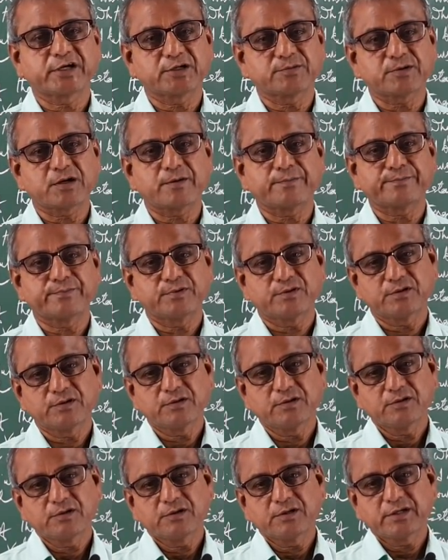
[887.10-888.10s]
of
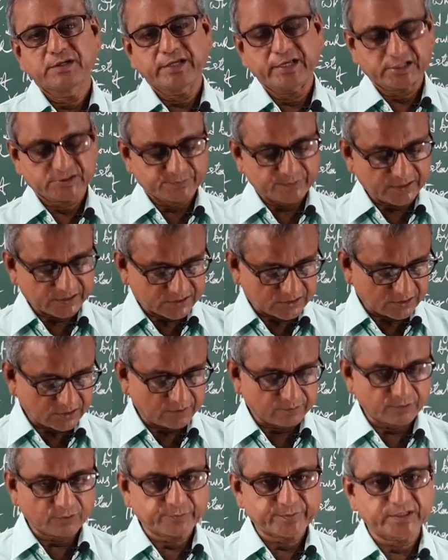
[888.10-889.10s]
expression
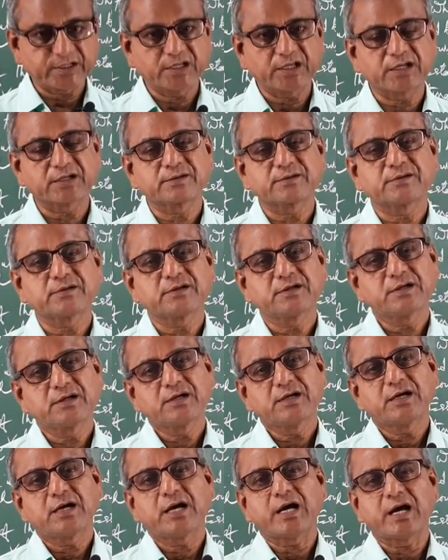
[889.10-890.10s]
of opinion,
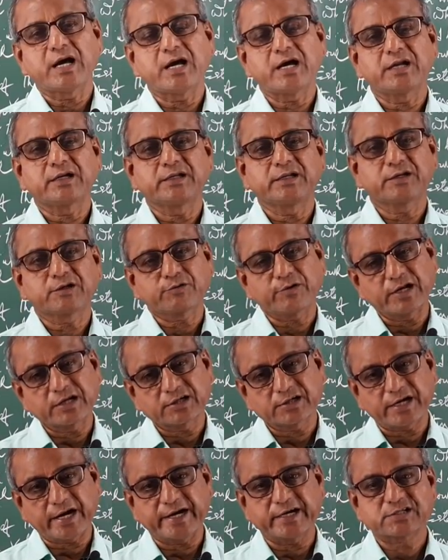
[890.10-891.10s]
and equal
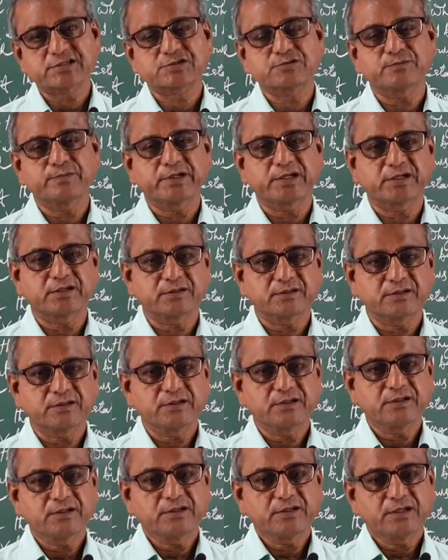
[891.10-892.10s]
rights to men,
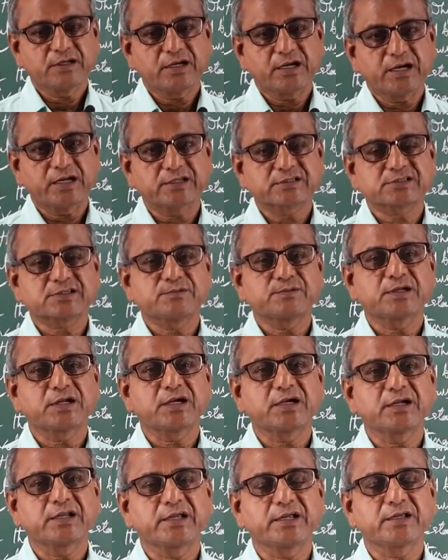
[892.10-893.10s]
and
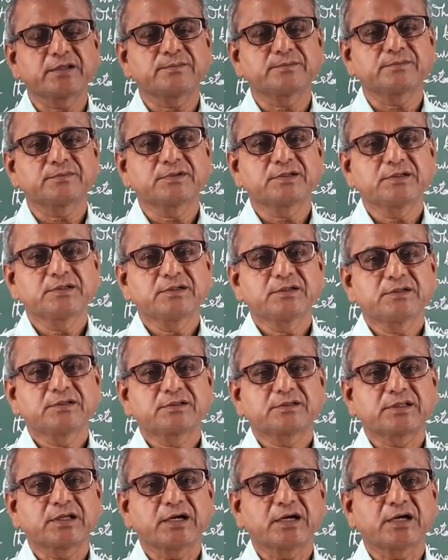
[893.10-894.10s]
similarly,
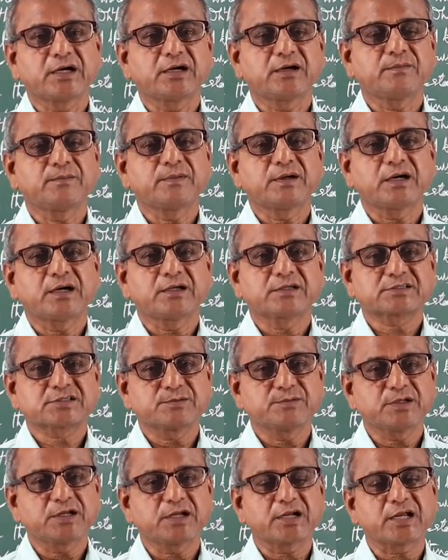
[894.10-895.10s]

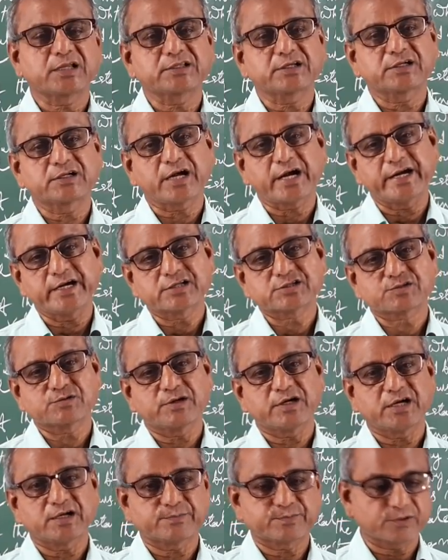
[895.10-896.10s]
similar other rights
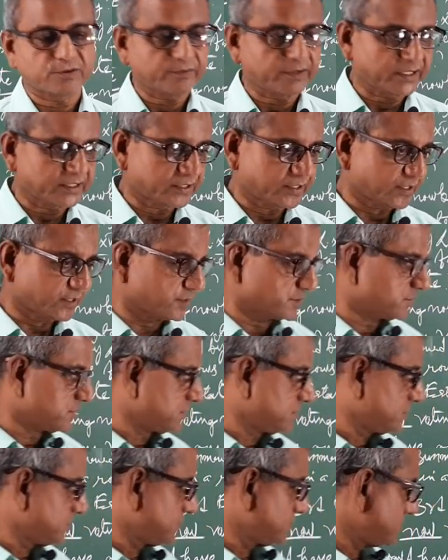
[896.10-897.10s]
were provided,
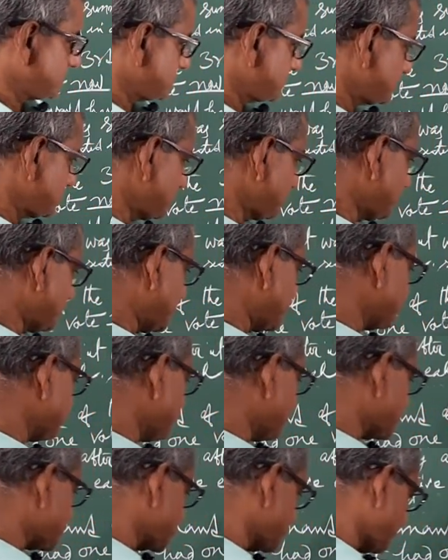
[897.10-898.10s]

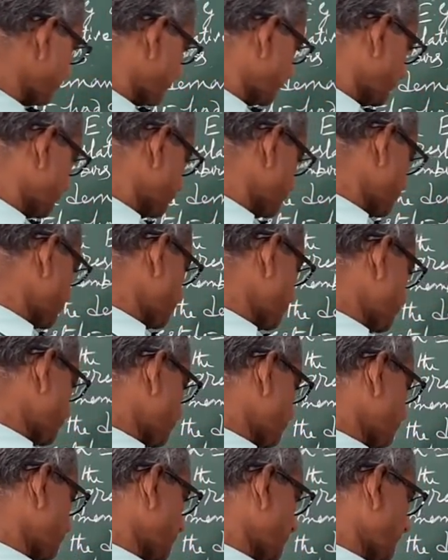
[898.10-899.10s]
was given
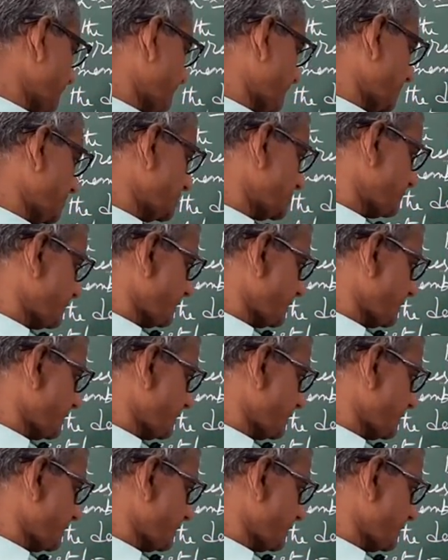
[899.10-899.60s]
to the French